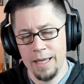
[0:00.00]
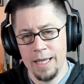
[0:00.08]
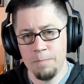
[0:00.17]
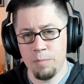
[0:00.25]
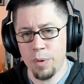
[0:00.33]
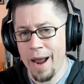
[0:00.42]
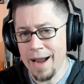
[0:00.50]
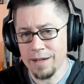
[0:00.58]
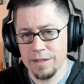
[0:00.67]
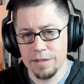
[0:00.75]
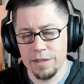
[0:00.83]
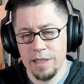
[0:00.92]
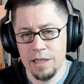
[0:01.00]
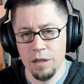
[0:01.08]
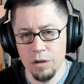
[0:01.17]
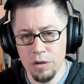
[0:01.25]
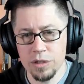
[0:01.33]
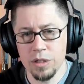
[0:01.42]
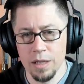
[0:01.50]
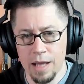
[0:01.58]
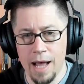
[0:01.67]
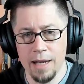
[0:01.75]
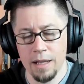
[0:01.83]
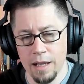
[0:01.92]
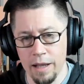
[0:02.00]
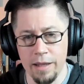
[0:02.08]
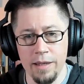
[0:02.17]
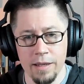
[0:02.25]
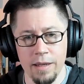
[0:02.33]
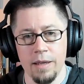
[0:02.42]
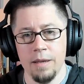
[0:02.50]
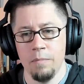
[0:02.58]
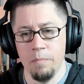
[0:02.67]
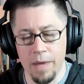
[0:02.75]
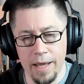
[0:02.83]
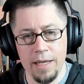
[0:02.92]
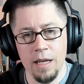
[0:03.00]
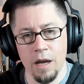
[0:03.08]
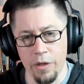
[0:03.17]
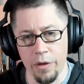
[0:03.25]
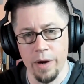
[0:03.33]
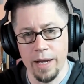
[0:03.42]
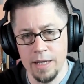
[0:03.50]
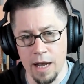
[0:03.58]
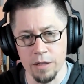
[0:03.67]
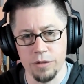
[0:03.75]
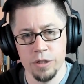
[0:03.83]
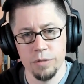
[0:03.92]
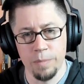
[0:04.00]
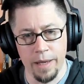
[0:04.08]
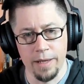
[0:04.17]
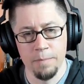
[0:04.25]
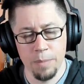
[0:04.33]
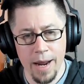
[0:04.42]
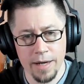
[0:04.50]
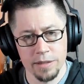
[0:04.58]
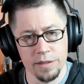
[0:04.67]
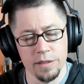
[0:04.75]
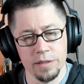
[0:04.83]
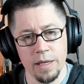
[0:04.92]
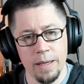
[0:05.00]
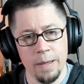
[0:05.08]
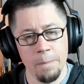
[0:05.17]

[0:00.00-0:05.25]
In practice, it looks a lot like many other idolatrous pagan practices.